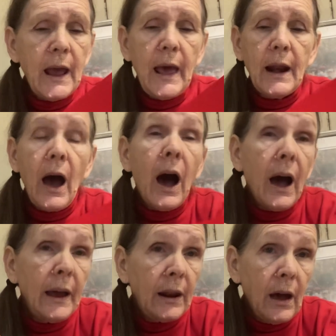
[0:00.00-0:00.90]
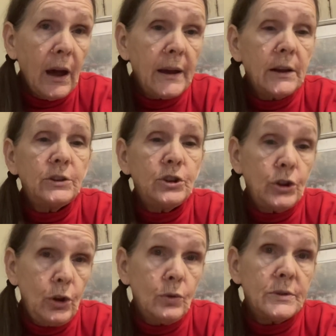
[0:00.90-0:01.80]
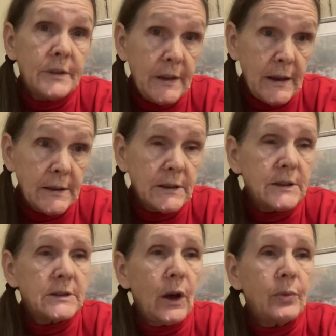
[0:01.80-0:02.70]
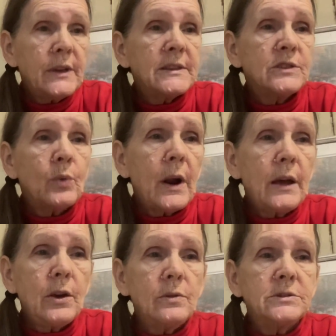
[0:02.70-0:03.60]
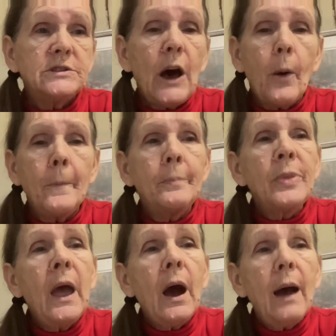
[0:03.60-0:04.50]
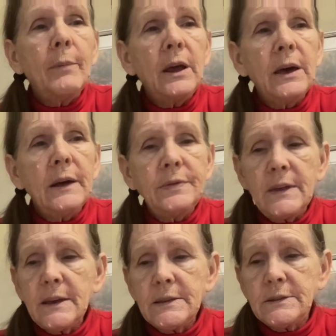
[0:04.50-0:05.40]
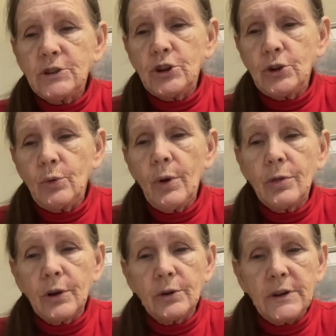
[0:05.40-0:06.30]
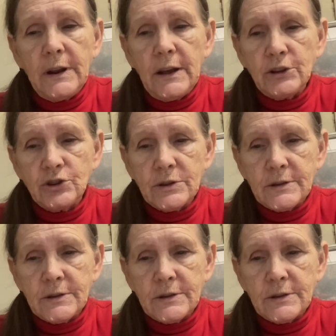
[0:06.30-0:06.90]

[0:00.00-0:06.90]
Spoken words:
and I like to use this. So this is what I use. So I'm going to cut this to 13 inches.